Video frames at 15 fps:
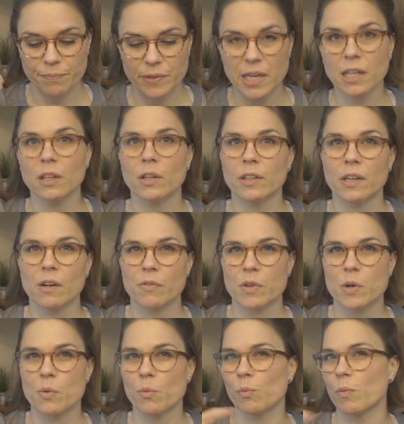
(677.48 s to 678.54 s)
take a look there if
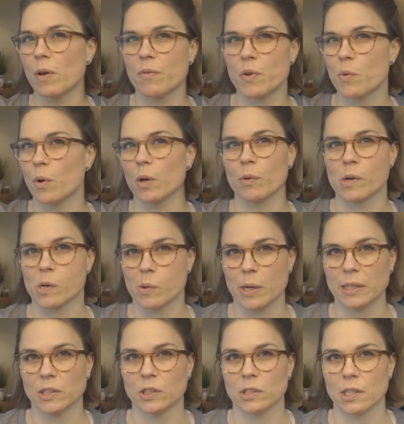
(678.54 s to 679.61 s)
you want to
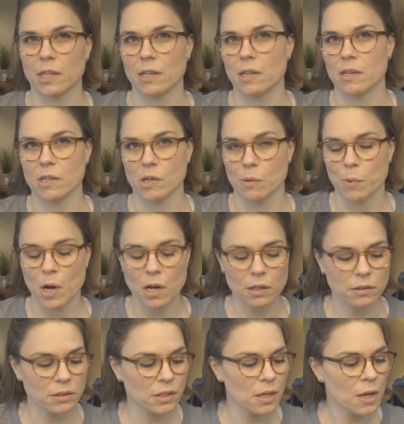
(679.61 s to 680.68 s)
request it in your
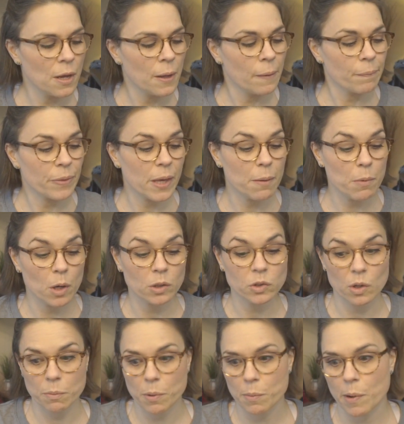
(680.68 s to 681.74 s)
box.
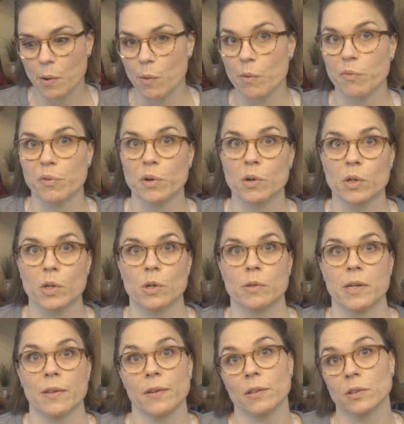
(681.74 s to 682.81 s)
Also, I put my referral code
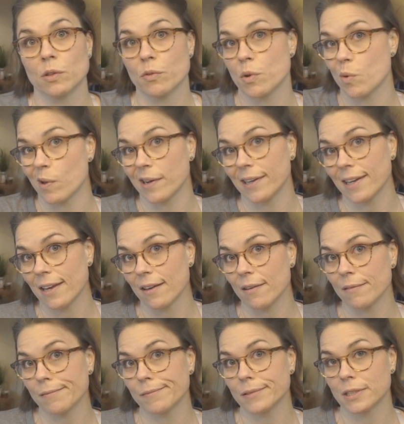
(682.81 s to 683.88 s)
down there, so if you want to
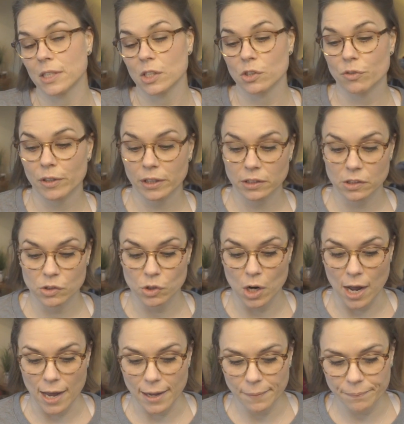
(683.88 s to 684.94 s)
give Stitch Fix a
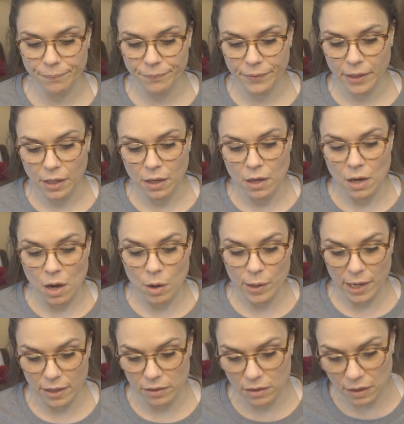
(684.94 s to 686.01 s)
try.
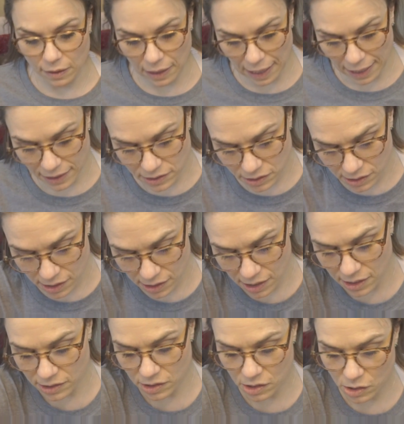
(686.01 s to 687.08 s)
Okay, the last thing
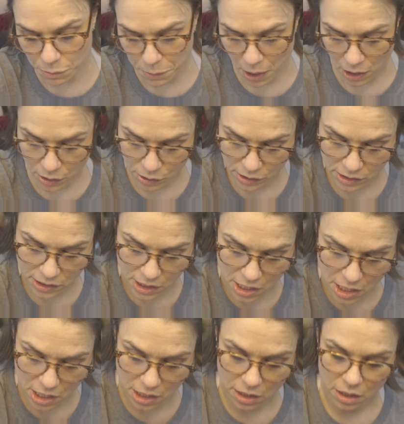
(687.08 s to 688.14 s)
is the
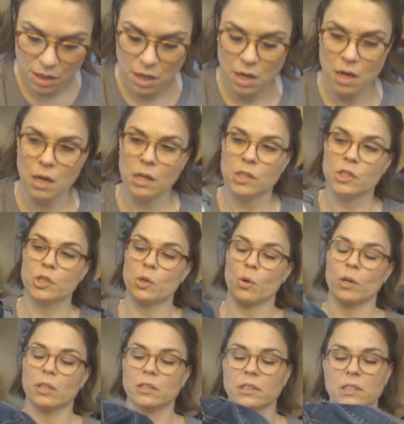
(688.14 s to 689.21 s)
Democracy
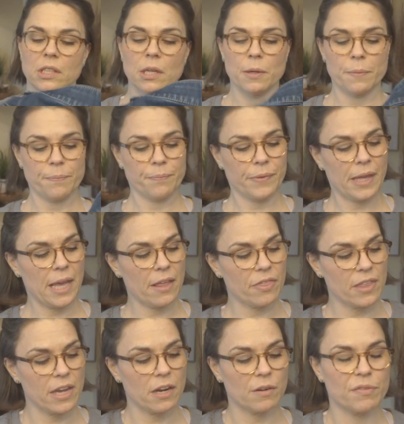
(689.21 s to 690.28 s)
shorts, and
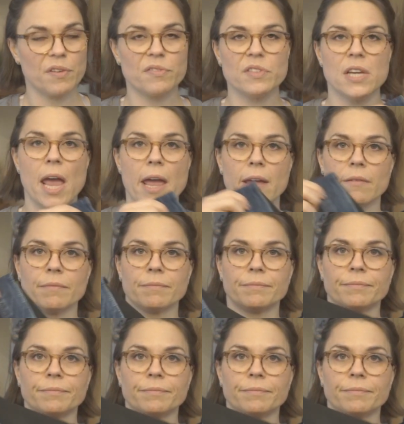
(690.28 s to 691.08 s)
they're 58.